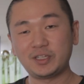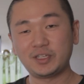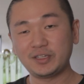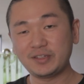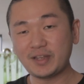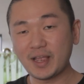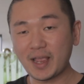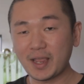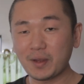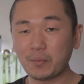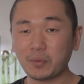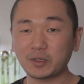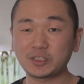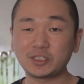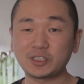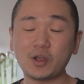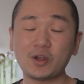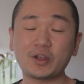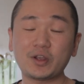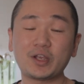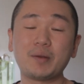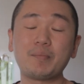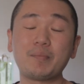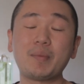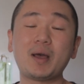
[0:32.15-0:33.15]
Today we're
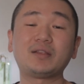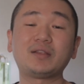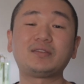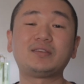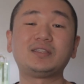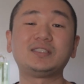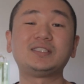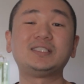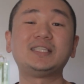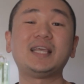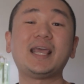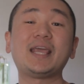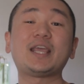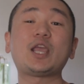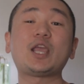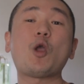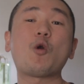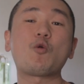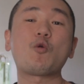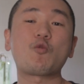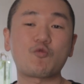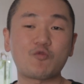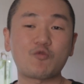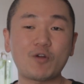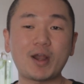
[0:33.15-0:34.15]
talking about the tank
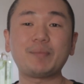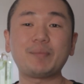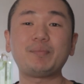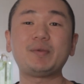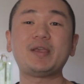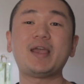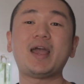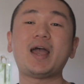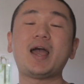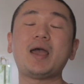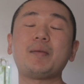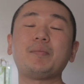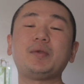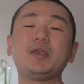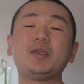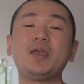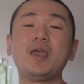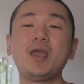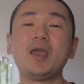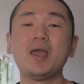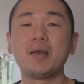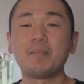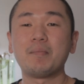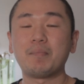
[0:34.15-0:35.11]
right behind me,